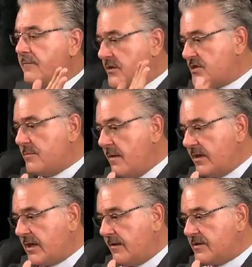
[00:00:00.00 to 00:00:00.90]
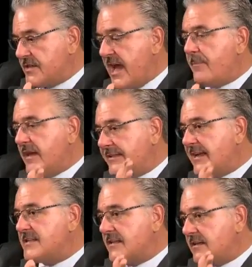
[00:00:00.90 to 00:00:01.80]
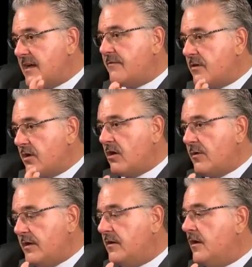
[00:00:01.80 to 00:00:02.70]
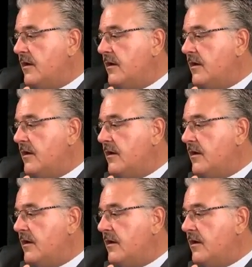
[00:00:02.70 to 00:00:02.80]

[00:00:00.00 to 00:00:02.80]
First Amendment covers that, but it doesn't cover Irwin.